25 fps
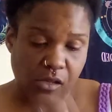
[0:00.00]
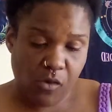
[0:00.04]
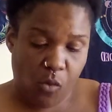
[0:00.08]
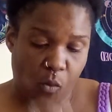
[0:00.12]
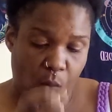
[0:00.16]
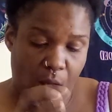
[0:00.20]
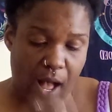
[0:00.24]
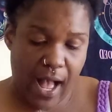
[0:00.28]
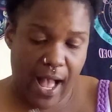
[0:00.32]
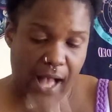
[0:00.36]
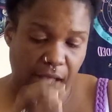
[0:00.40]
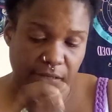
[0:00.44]

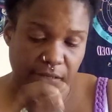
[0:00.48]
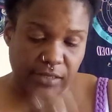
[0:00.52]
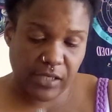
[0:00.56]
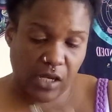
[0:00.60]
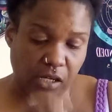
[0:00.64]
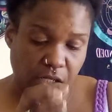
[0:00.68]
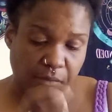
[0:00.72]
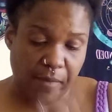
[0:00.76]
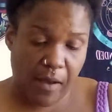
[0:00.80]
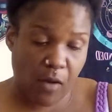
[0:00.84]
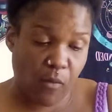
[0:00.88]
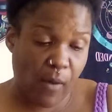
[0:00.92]
Wow,
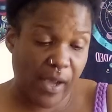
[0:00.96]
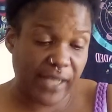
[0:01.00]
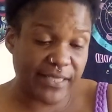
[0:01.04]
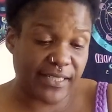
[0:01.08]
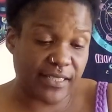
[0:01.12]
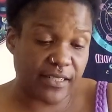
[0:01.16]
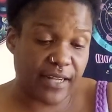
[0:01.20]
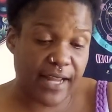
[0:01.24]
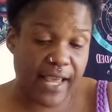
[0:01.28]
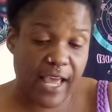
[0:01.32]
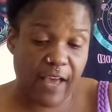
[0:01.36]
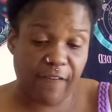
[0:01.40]
talking about
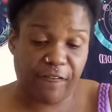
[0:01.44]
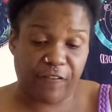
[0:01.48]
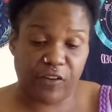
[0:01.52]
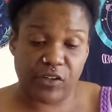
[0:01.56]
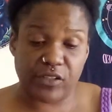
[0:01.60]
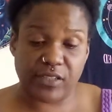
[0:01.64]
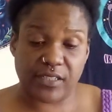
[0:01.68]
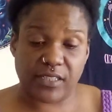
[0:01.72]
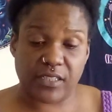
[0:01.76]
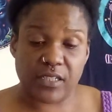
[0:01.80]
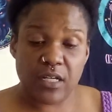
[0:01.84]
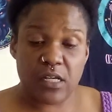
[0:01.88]
wasted
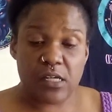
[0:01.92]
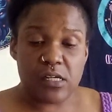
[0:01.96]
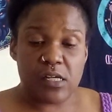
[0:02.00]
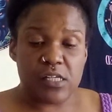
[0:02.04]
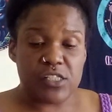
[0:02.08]
efforts.